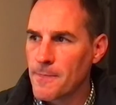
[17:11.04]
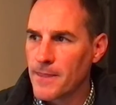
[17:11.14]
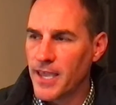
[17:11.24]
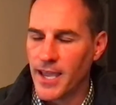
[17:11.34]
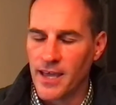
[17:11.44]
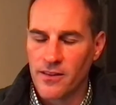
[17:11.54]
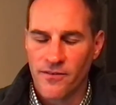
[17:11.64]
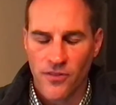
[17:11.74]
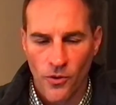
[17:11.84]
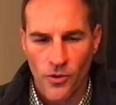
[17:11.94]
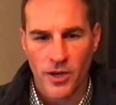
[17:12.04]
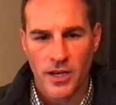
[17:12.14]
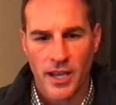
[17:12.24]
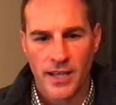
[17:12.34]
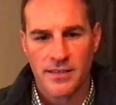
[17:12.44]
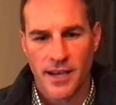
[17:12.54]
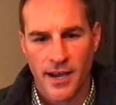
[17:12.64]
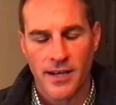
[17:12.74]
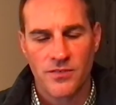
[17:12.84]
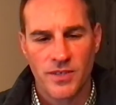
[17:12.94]
And the flooring at
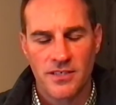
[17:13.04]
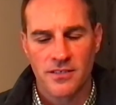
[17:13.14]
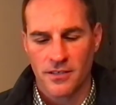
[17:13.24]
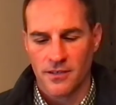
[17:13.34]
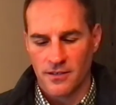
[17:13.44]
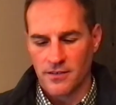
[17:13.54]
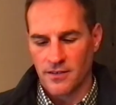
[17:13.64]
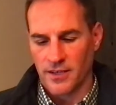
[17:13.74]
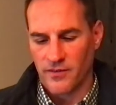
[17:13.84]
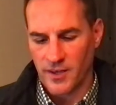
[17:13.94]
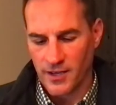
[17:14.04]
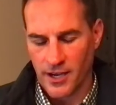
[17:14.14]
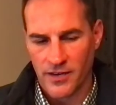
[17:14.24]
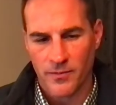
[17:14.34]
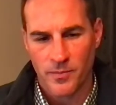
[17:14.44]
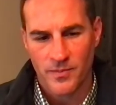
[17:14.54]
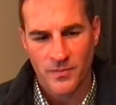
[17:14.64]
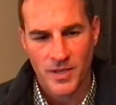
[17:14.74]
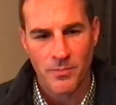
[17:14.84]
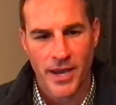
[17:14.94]
Dodge, we still have kind of
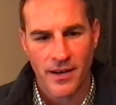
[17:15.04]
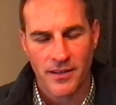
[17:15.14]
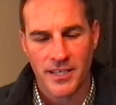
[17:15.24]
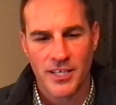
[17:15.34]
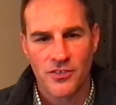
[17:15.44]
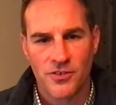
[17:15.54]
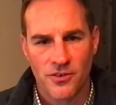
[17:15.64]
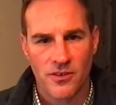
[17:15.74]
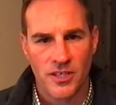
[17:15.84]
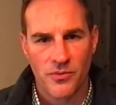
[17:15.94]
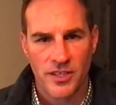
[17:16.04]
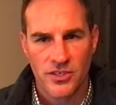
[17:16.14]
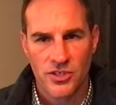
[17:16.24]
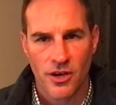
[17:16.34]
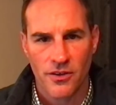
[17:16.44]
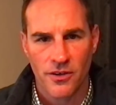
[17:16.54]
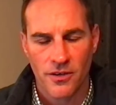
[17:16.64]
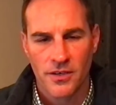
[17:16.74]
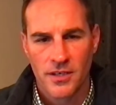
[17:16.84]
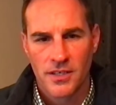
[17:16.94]
been battling internally with each
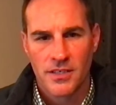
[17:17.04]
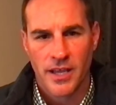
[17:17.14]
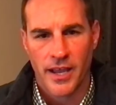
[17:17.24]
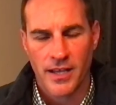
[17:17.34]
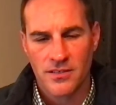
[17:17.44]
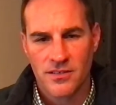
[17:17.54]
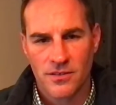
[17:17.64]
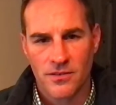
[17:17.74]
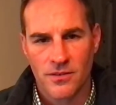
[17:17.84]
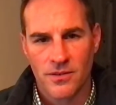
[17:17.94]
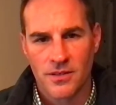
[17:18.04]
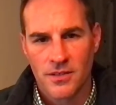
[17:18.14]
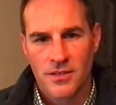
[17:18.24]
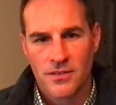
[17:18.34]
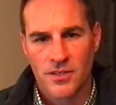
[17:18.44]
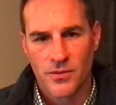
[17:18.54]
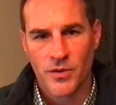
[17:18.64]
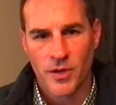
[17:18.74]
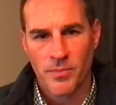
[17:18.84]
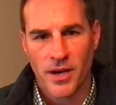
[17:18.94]
other as to, do we
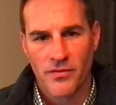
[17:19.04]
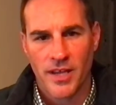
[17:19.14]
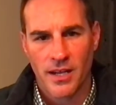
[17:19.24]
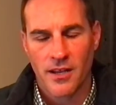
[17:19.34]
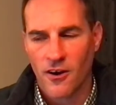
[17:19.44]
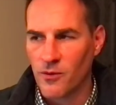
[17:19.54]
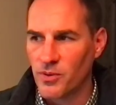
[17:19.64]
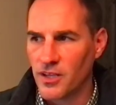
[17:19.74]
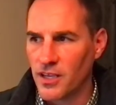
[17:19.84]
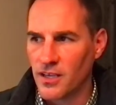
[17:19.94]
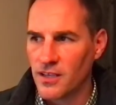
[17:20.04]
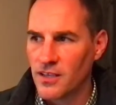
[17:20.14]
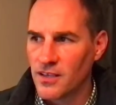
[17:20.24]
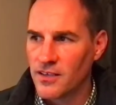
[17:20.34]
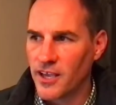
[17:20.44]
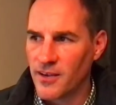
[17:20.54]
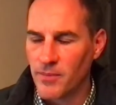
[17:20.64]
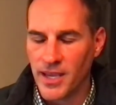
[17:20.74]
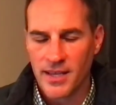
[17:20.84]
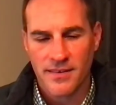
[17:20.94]
rip out that carpeting and
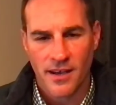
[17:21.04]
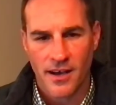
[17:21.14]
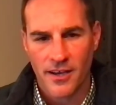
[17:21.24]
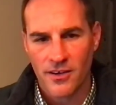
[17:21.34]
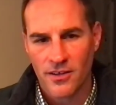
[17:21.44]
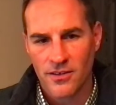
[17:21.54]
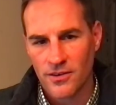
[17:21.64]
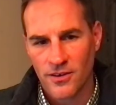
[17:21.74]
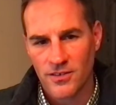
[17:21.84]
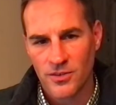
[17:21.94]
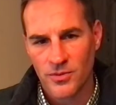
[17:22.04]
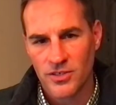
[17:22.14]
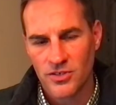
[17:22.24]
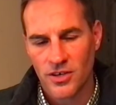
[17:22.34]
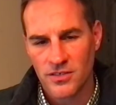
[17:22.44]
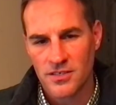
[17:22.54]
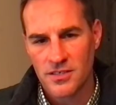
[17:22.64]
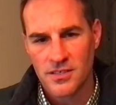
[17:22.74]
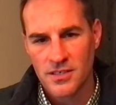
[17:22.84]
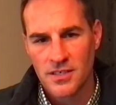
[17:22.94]
make it tile, or do we just
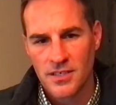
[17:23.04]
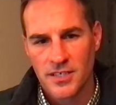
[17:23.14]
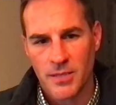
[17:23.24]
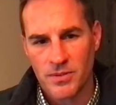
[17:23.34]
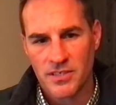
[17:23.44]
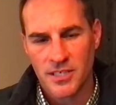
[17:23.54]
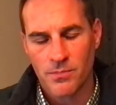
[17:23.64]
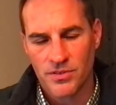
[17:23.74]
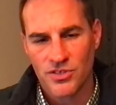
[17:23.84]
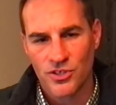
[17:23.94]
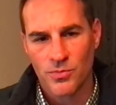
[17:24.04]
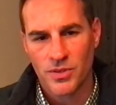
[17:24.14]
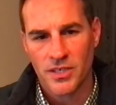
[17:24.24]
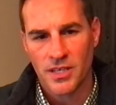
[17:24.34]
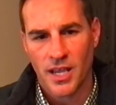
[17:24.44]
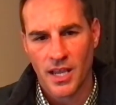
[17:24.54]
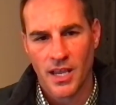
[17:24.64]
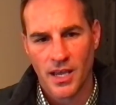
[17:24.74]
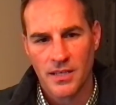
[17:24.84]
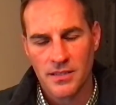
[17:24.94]
keep it simple, stupid,
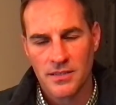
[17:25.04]
and